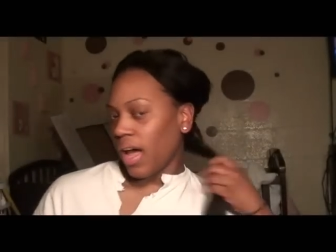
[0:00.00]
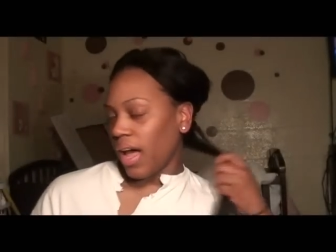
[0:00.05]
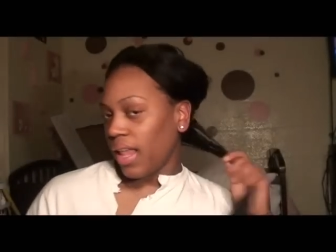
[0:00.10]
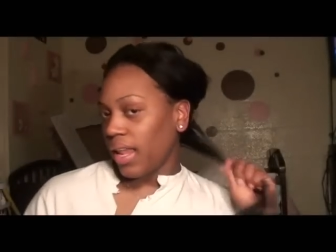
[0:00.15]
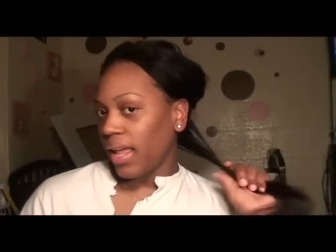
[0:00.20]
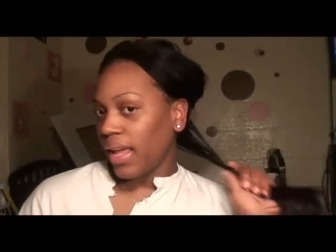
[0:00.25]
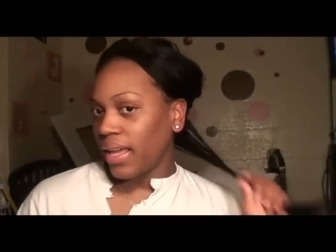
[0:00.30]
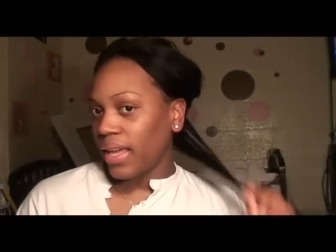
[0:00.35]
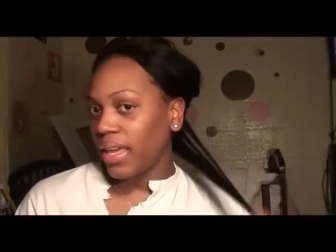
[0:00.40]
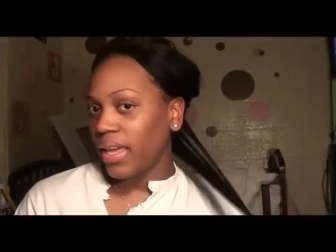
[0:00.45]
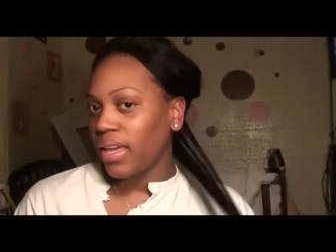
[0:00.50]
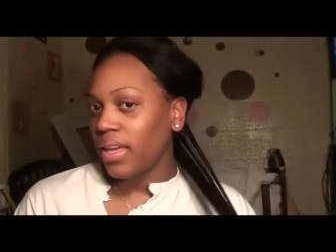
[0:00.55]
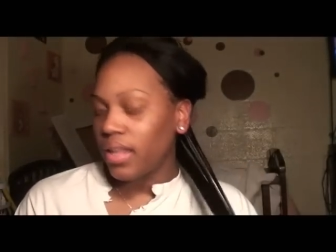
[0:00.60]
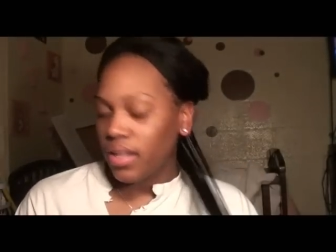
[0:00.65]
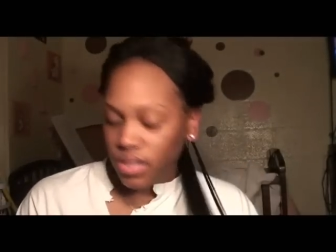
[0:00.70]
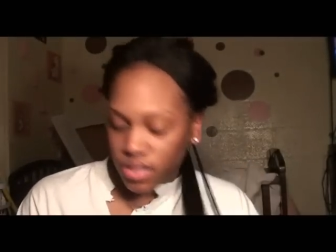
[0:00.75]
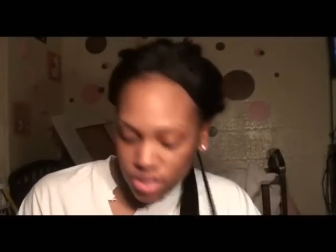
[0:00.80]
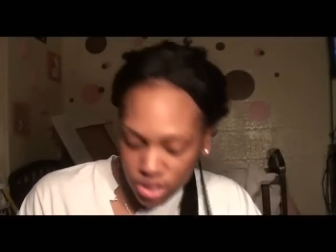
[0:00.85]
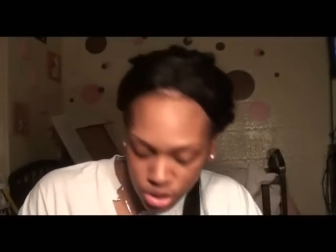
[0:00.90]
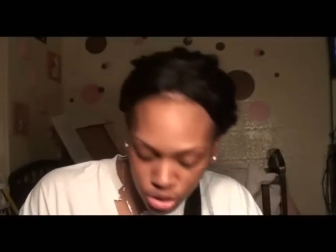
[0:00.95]
I like it
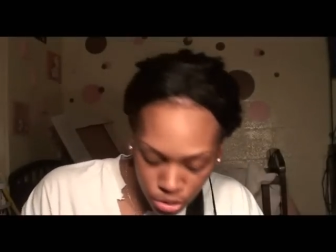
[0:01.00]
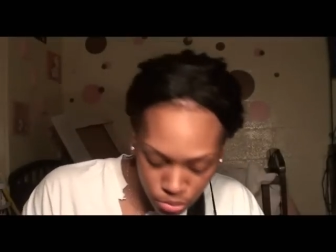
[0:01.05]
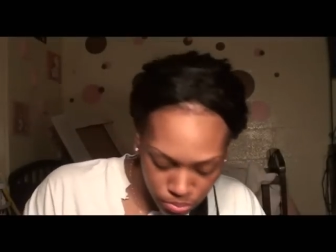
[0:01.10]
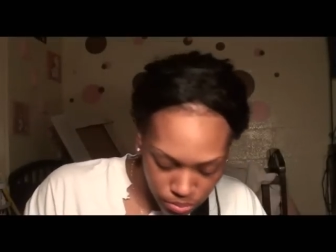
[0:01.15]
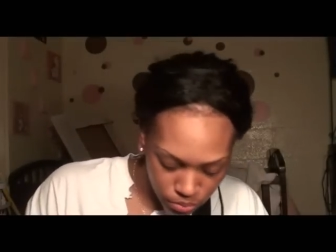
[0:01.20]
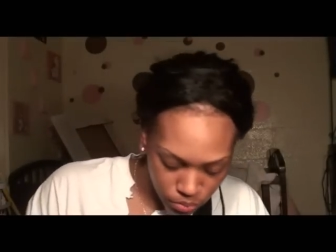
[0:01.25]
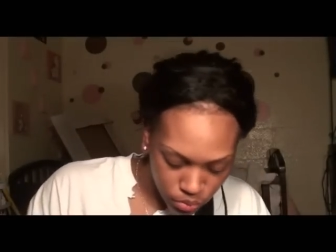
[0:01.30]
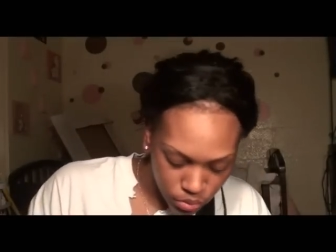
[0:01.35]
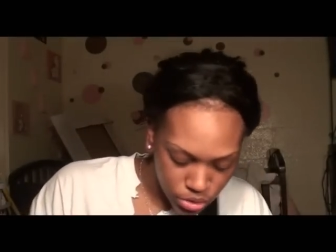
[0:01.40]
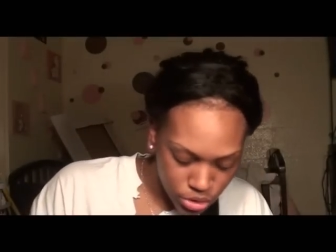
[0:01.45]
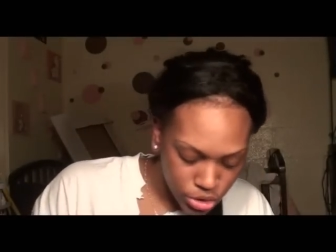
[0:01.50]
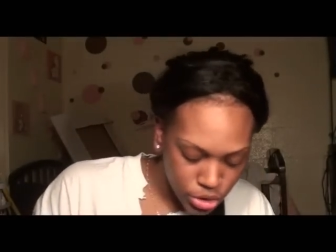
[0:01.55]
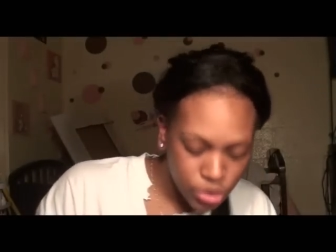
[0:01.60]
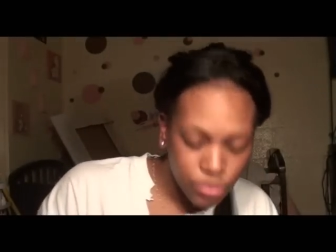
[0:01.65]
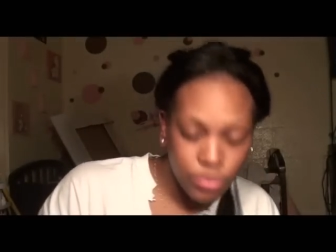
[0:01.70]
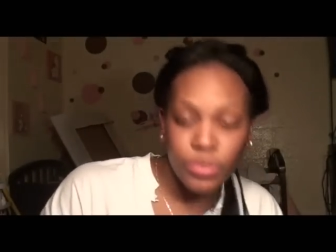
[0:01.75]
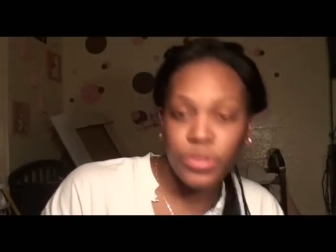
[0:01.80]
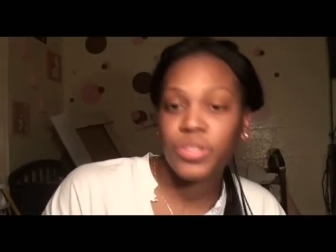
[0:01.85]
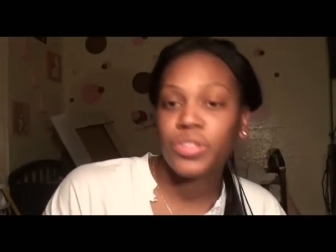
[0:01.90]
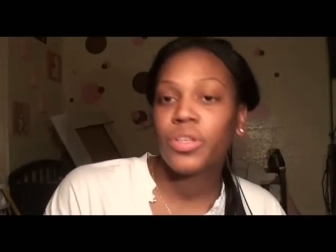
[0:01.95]
super,
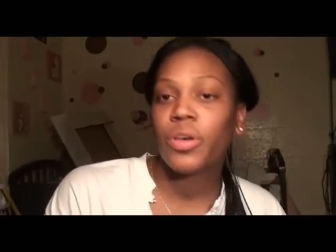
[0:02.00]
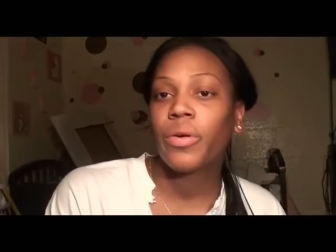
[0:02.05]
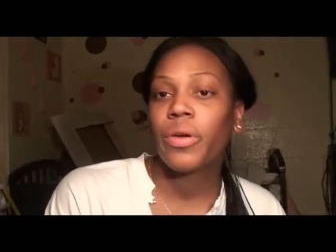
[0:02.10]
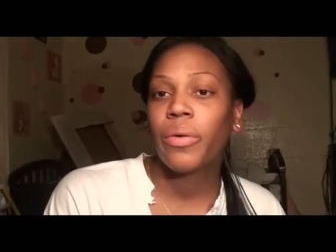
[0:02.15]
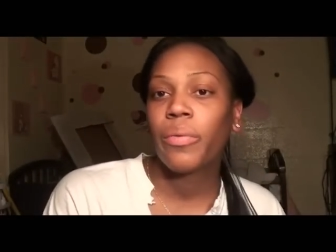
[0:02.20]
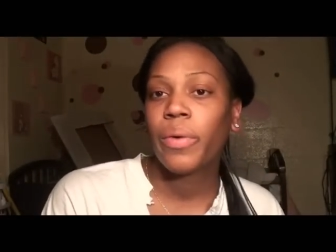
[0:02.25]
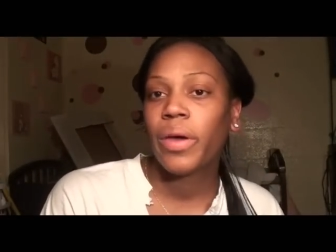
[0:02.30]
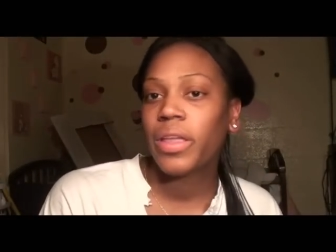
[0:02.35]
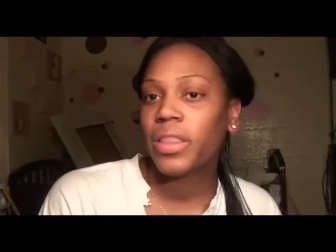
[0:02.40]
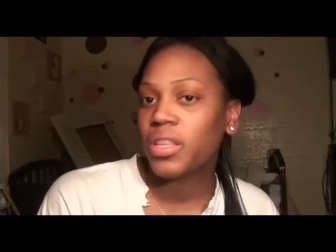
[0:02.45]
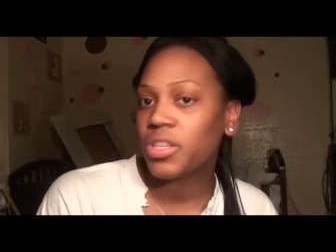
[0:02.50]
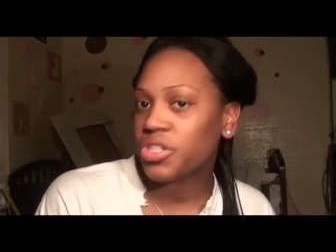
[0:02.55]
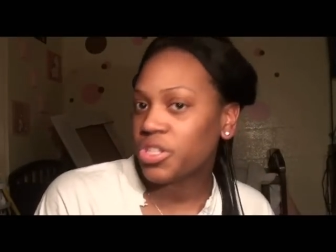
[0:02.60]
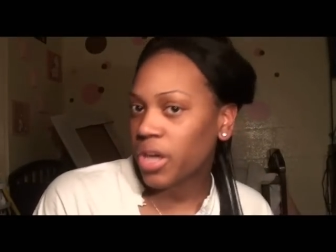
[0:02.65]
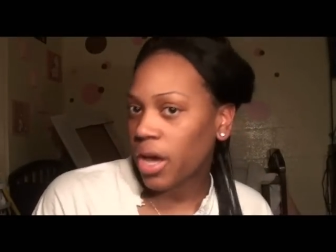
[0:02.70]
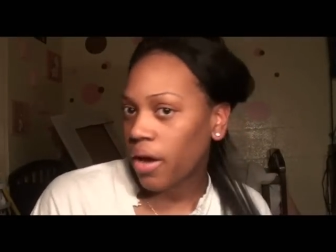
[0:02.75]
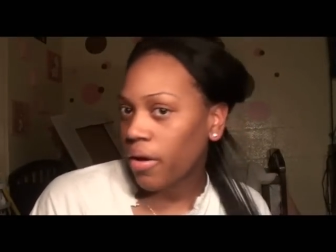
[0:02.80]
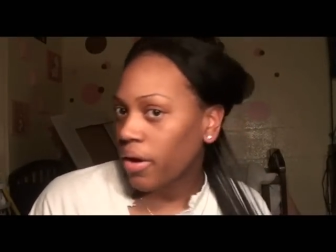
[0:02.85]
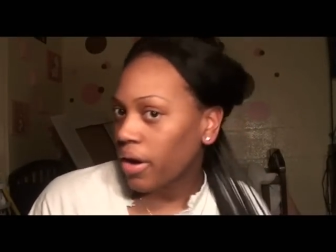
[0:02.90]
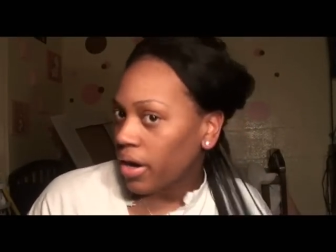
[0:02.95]
super soaking wet in the
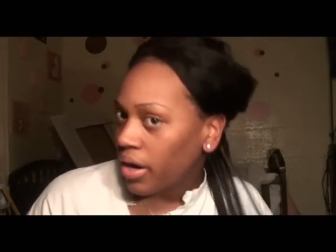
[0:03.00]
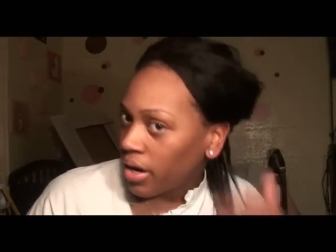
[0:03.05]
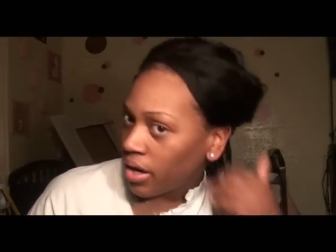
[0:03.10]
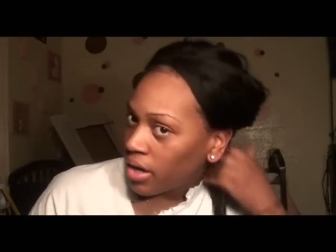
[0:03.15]
shower.